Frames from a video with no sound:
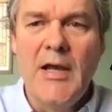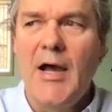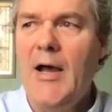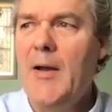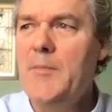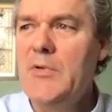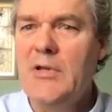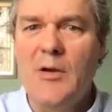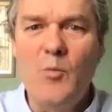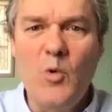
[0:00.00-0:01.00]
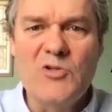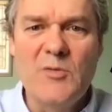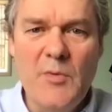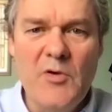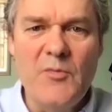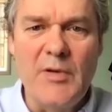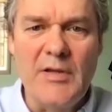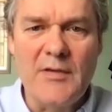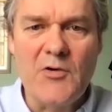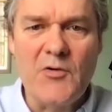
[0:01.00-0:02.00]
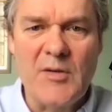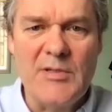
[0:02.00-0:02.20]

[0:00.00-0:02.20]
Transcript: You know, water movement is incredibly